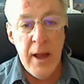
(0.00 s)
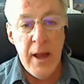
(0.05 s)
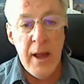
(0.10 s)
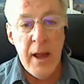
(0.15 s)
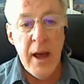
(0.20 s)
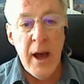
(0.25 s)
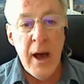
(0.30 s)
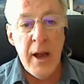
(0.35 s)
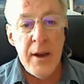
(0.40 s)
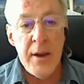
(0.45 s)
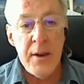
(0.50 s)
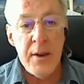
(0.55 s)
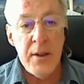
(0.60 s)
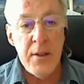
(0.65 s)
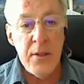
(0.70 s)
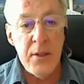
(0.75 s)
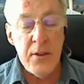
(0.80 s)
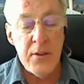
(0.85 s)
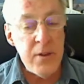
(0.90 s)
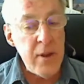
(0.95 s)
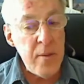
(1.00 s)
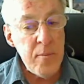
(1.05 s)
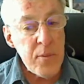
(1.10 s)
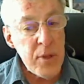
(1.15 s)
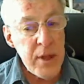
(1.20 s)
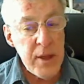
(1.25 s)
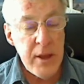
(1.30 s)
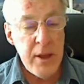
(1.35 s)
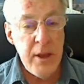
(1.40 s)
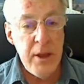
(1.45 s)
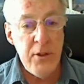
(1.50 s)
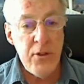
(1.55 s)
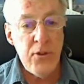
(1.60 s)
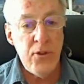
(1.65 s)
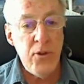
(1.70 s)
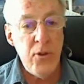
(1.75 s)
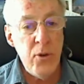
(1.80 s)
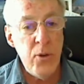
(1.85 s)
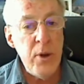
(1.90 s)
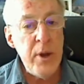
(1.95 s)
And the same thing is
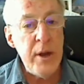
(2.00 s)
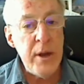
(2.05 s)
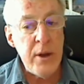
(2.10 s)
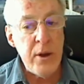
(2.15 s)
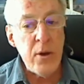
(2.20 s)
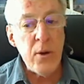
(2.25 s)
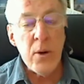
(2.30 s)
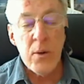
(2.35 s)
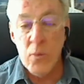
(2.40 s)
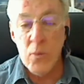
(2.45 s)
true here.